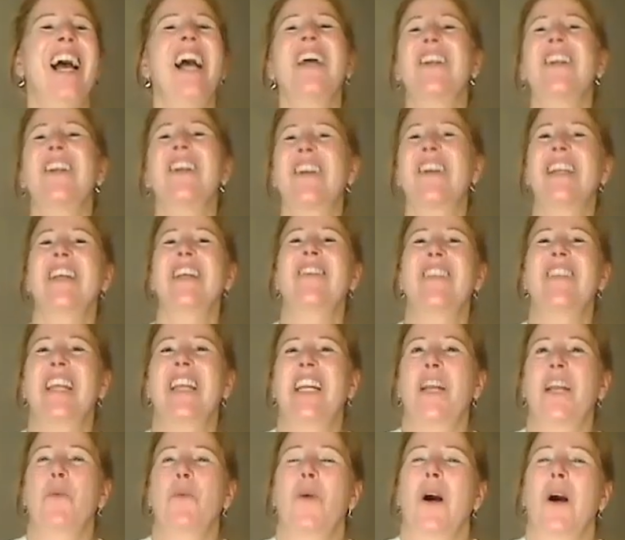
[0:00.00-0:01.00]
Good
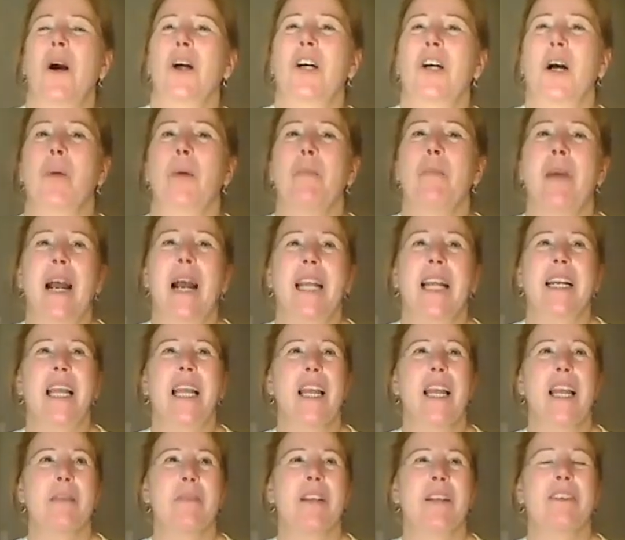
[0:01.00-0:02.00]
evening and welcome. My
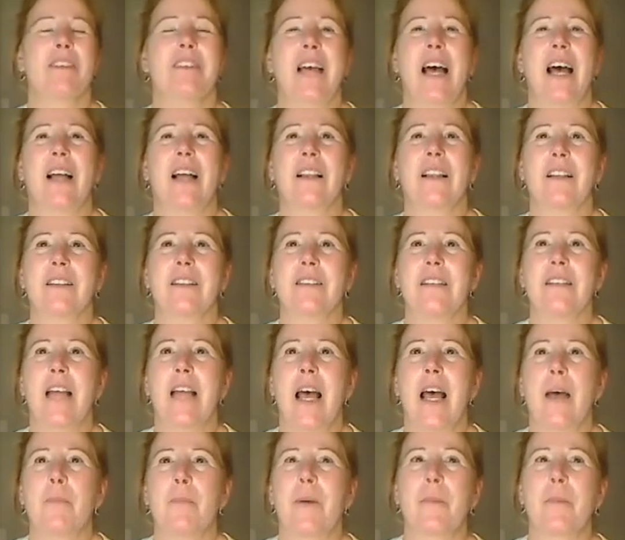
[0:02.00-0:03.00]
name is Alice
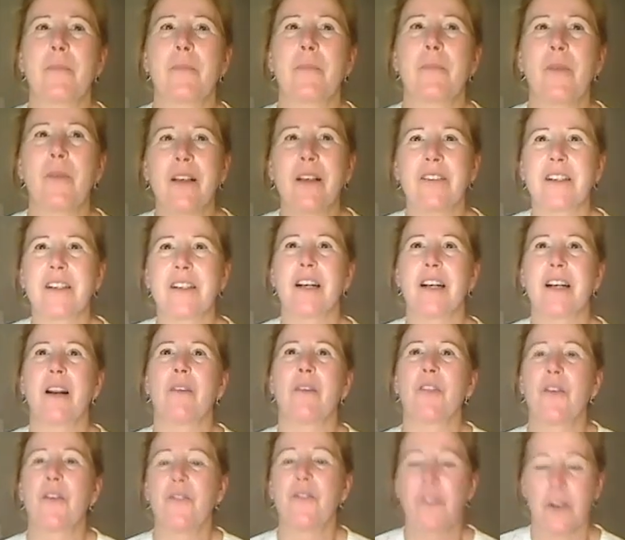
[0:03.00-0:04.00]
Knapp. I'm president
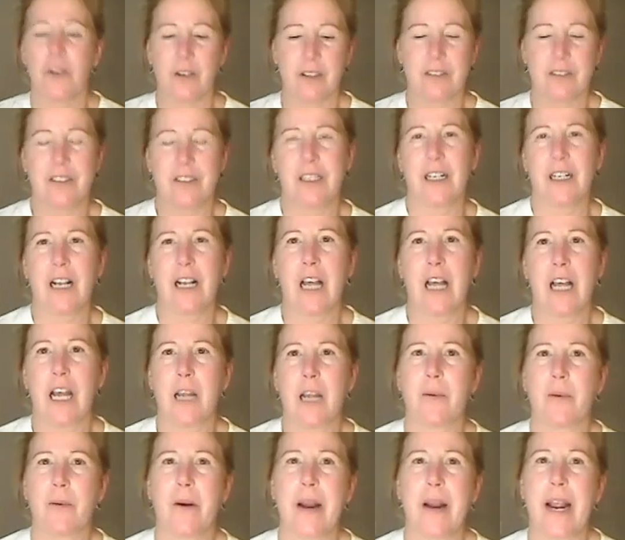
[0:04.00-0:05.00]
of the Ferguson
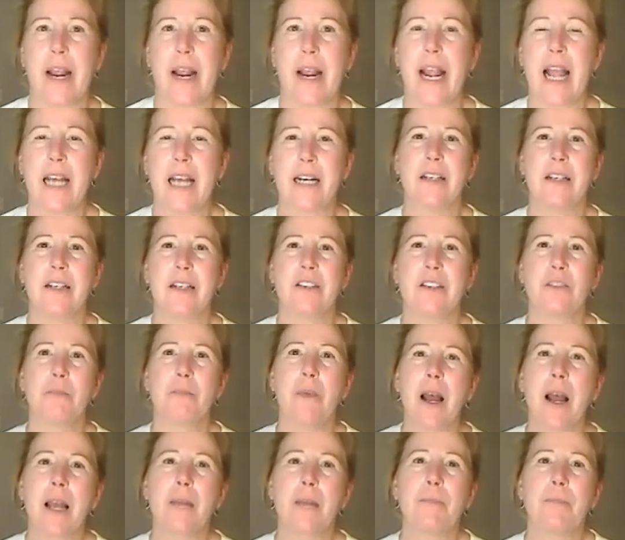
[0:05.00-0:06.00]
Library, and it is
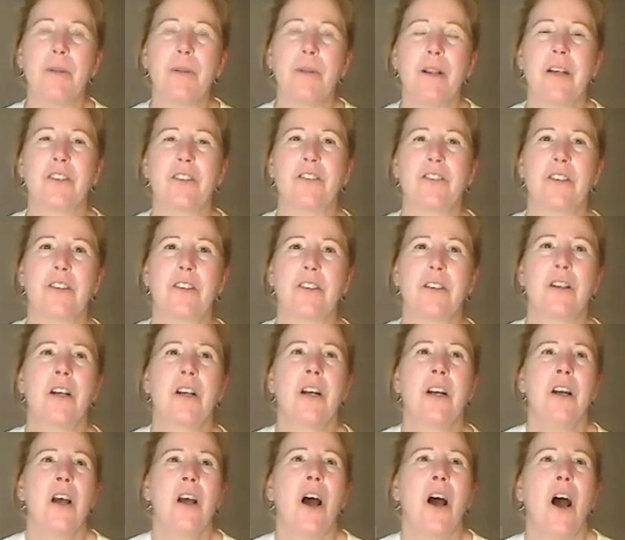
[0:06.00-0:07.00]
my pleasure
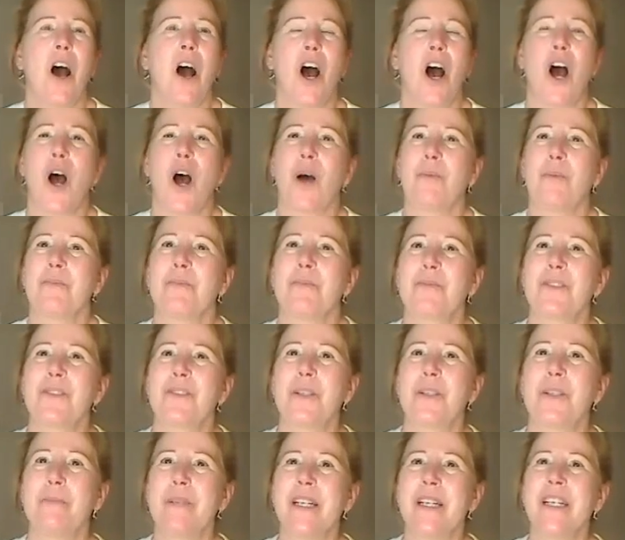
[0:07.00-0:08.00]

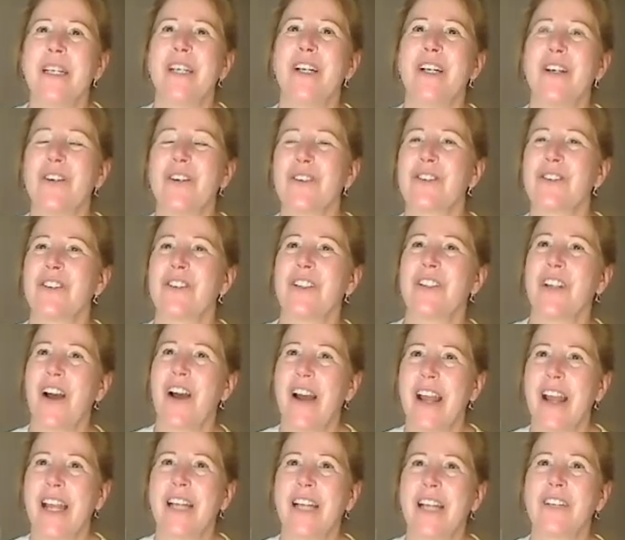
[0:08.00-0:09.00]
to be here
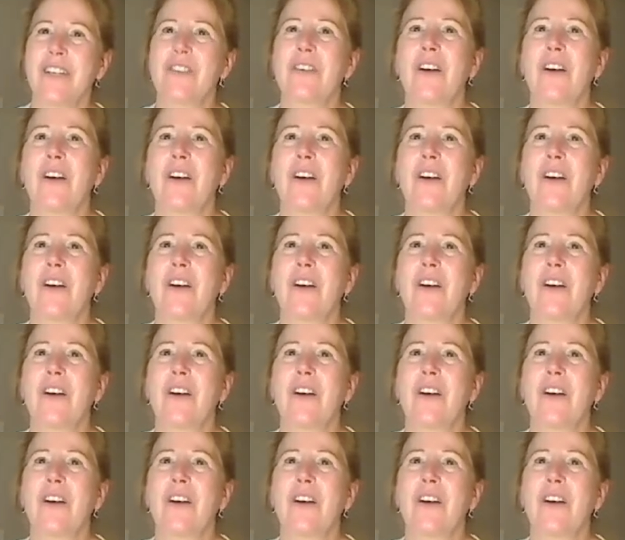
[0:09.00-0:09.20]
tonight